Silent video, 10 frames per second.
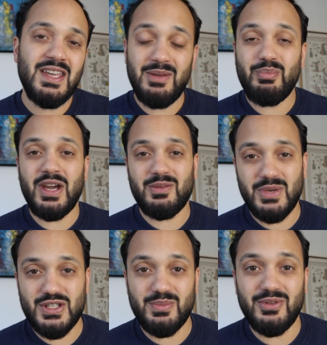impact
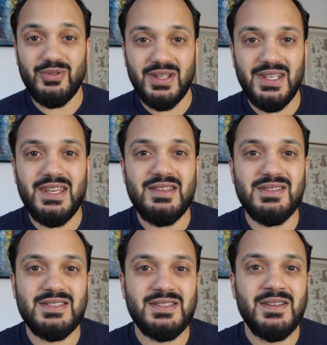measurement really
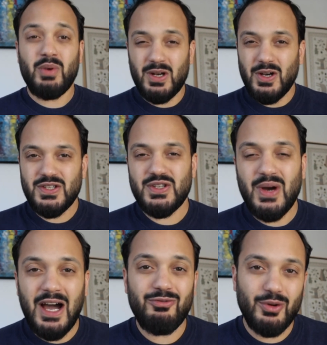is, but
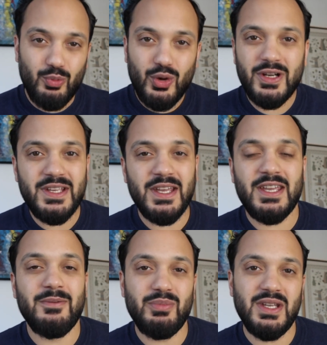also how rewarding
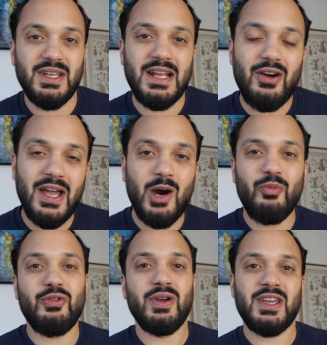it can be and how
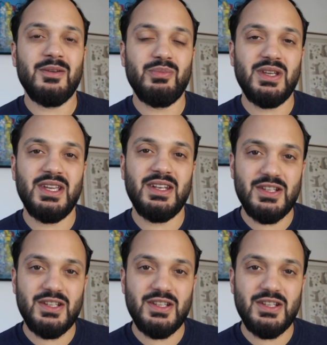helpful it can be in